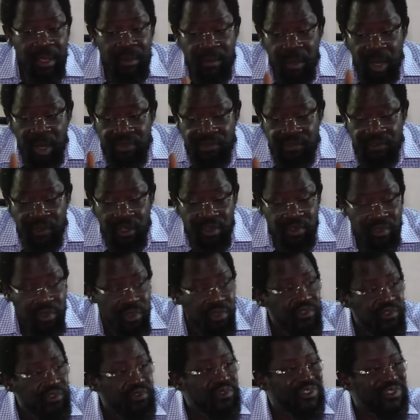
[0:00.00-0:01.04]
But for
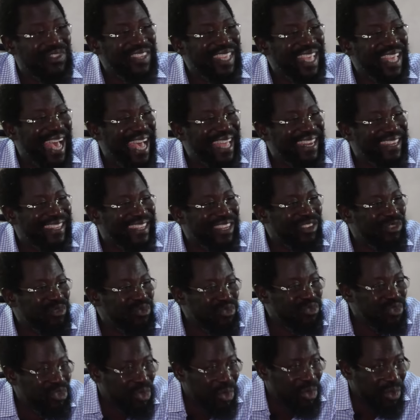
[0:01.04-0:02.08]
those who still had
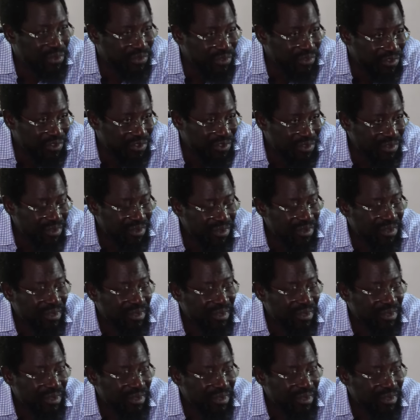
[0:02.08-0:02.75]
illusions,